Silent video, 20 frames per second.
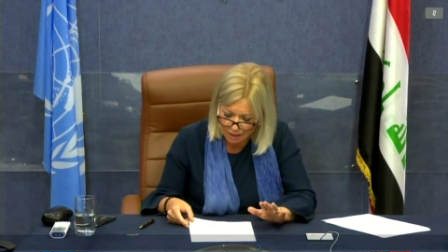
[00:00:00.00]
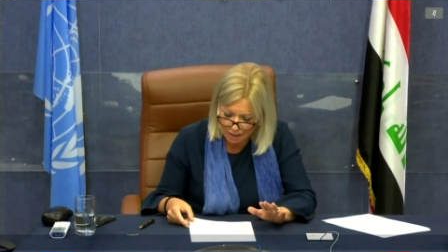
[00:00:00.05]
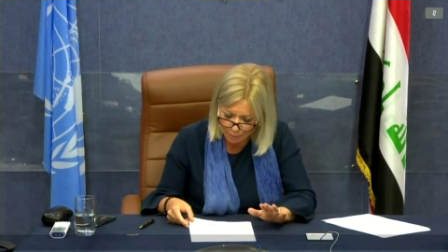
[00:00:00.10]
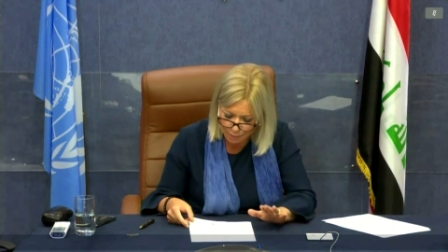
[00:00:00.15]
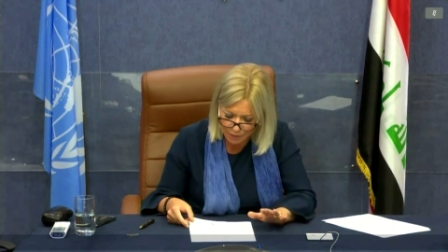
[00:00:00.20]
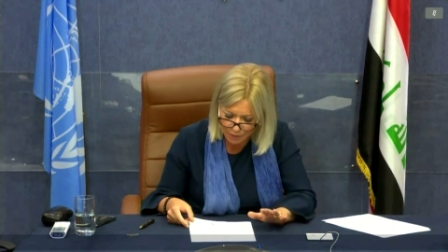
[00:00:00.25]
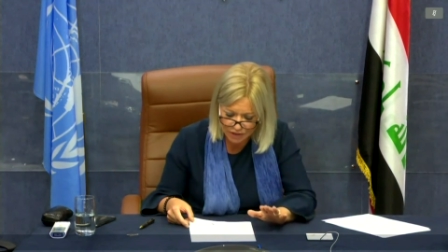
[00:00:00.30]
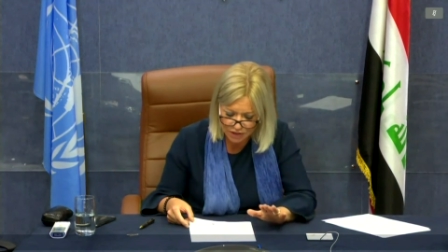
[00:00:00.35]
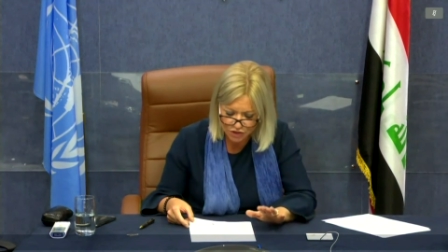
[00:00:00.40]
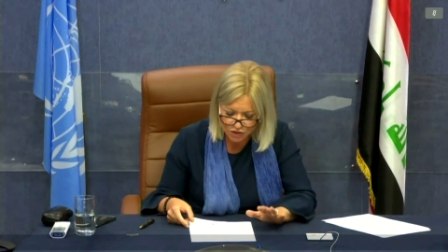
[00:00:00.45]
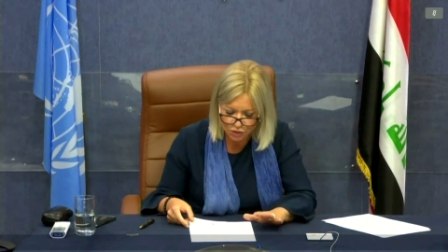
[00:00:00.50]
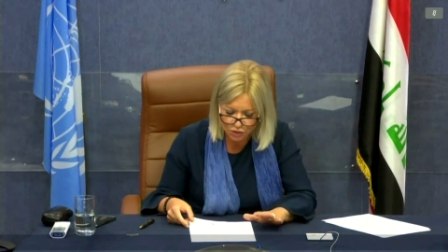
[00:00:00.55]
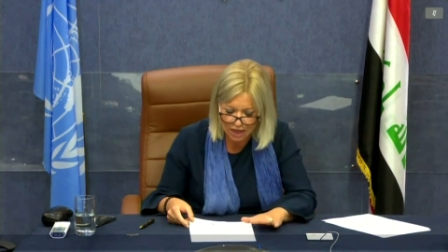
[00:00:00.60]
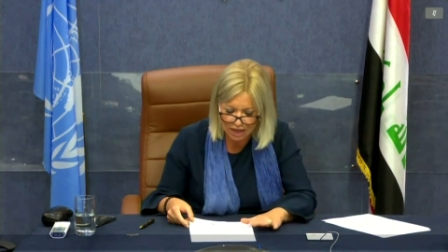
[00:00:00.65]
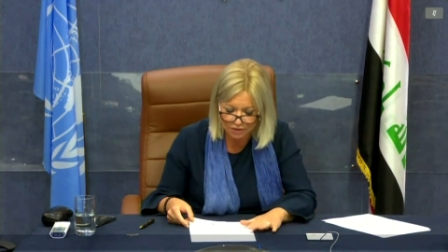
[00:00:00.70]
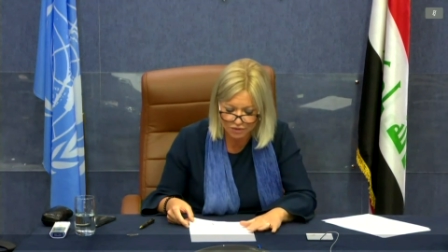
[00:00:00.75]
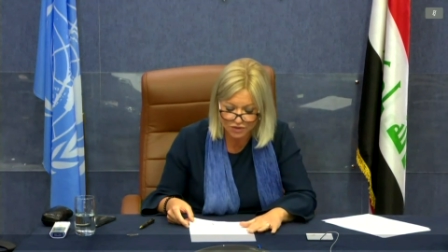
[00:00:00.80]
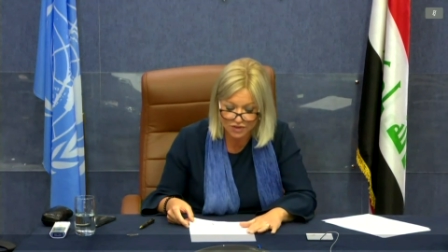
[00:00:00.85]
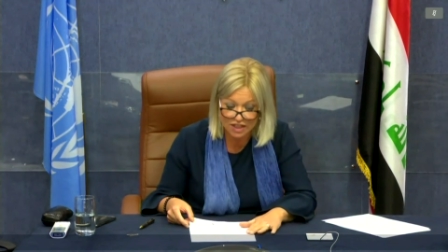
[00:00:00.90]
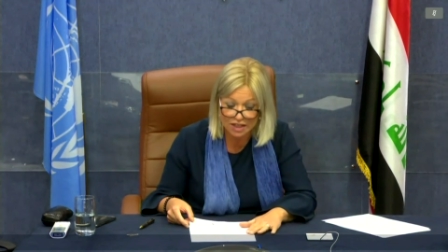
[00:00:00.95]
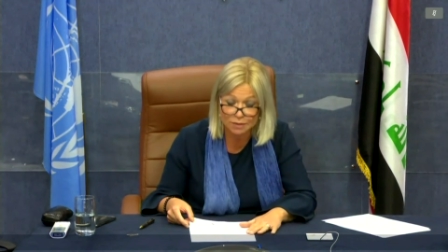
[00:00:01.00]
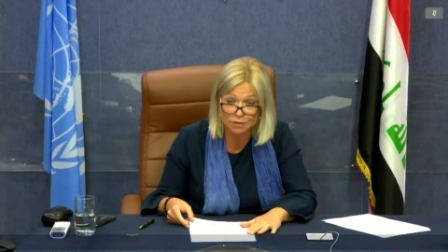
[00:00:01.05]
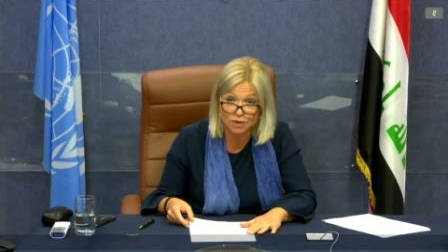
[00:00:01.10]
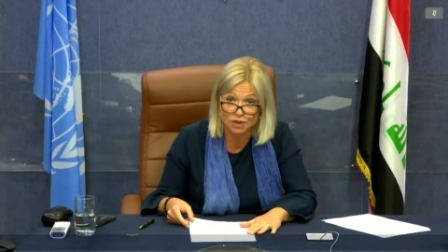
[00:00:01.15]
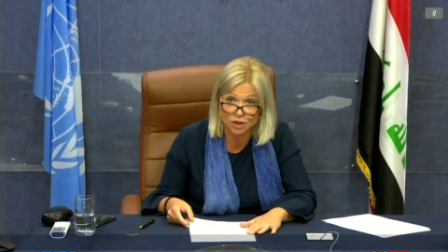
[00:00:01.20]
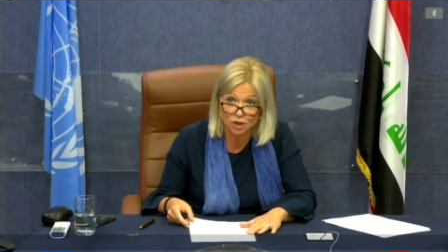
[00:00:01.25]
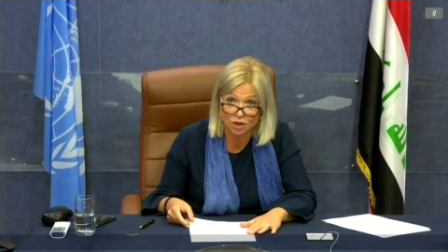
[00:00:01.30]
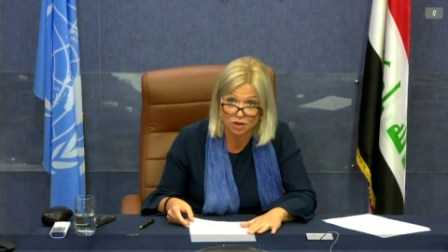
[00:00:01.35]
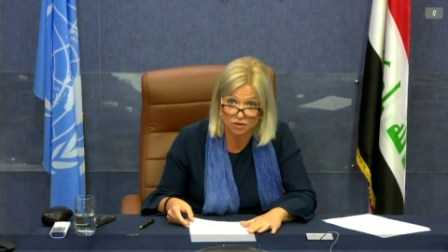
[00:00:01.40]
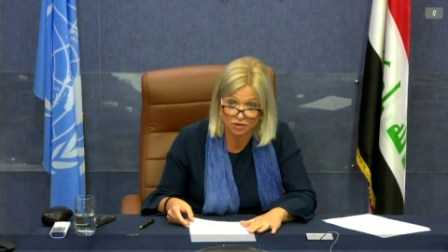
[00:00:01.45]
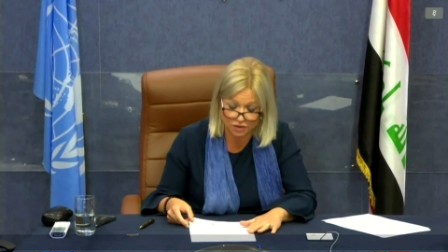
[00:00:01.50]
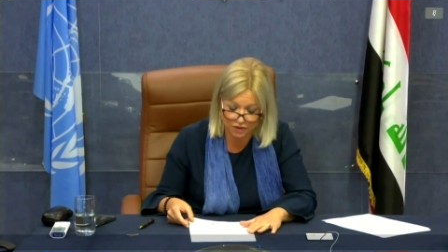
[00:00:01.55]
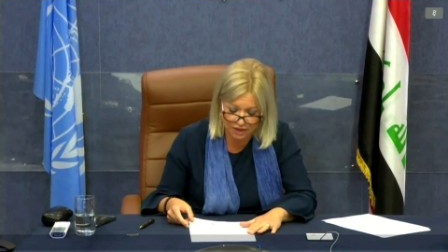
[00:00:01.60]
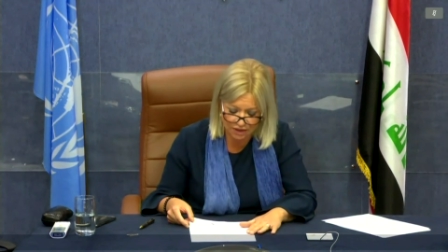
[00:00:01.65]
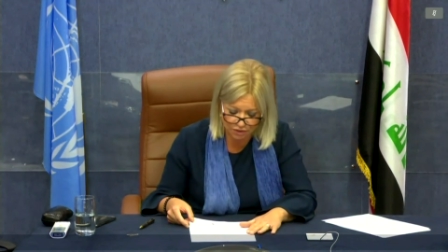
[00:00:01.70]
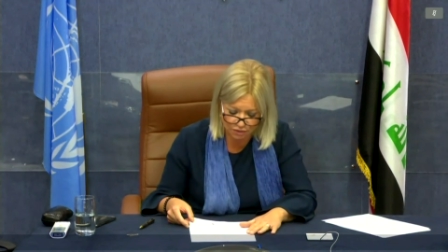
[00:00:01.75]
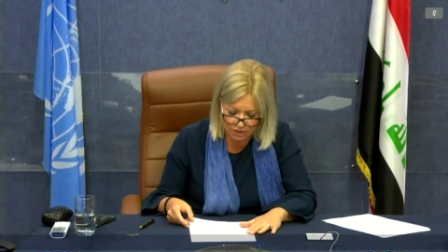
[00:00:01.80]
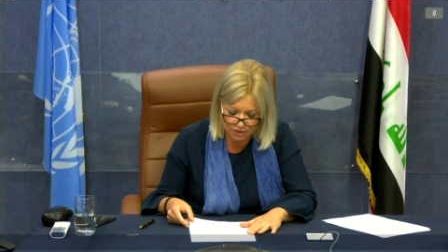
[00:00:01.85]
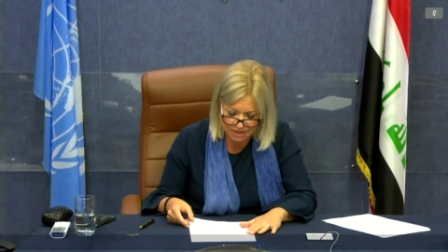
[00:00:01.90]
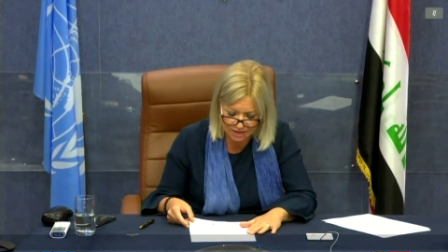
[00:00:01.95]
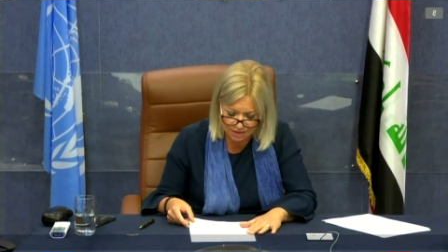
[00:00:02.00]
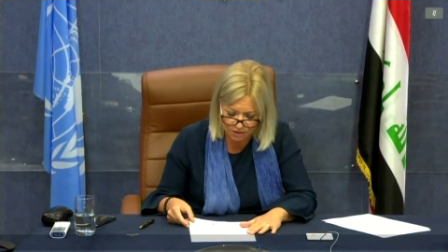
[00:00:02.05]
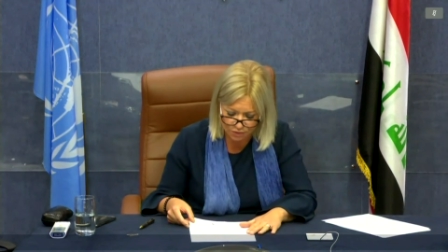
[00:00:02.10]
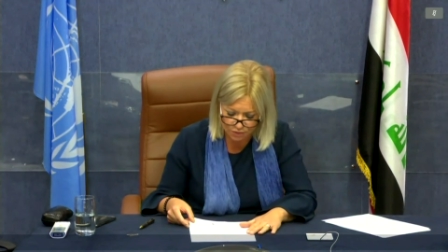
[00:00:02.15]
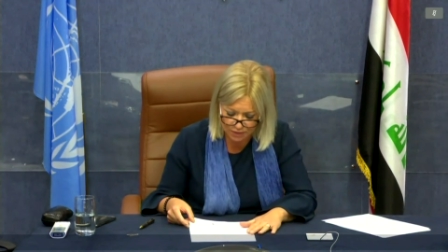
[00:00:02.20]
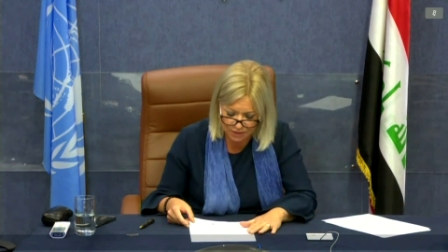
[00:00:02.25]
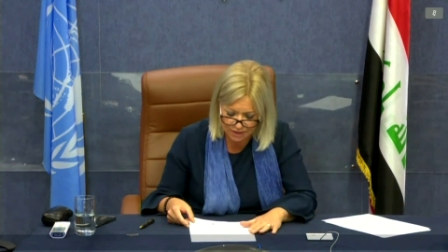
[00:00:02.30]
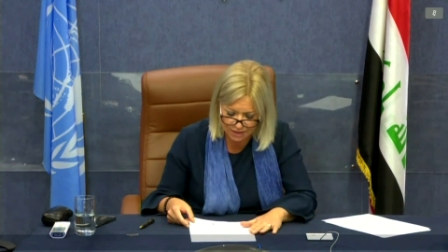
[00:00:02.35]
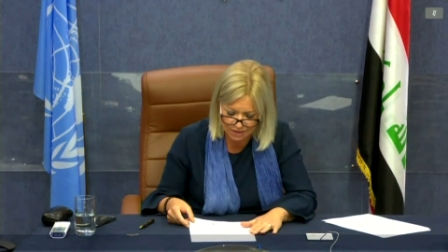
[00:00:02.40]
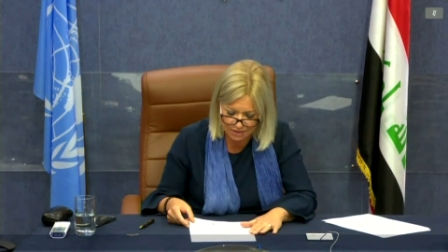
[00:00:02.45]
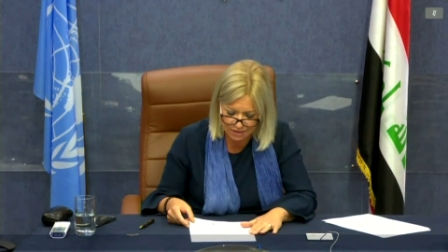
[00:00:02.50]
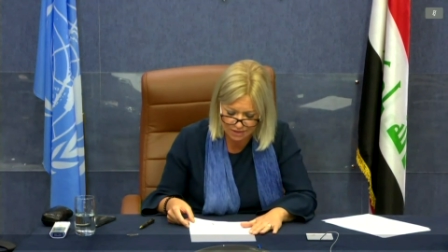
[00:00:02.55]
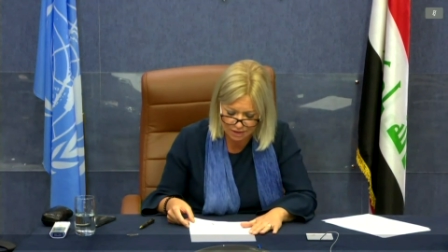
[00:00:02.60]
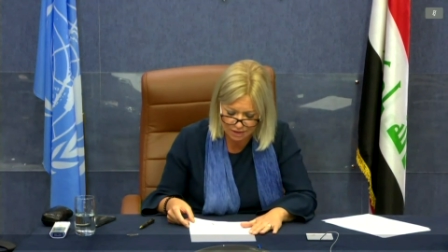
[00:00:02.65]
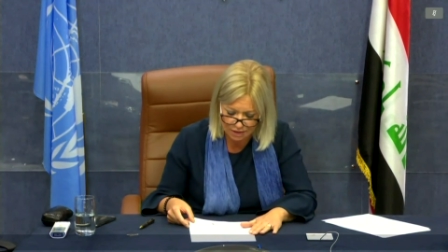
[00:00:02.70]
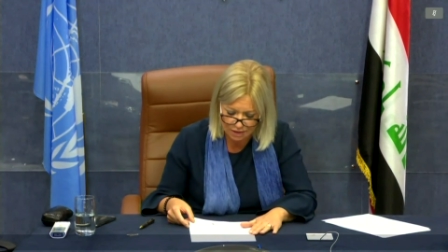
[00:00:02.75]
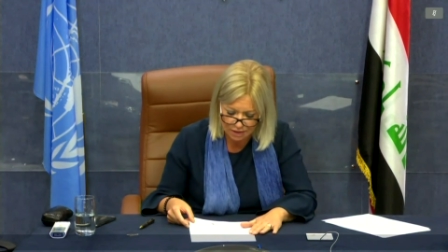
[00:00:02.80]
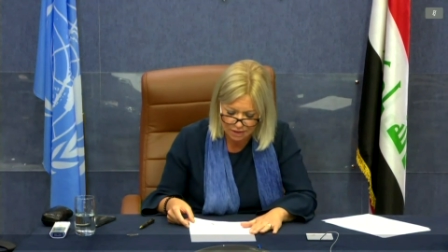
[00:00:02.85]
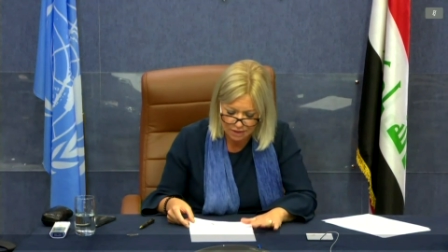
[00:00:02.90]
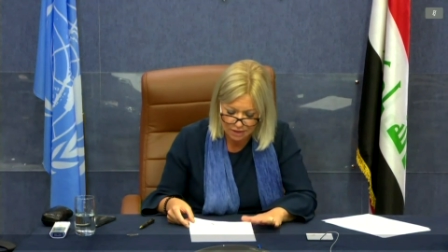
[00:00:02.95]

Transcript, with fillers: appear to have tapered off in recent weeks,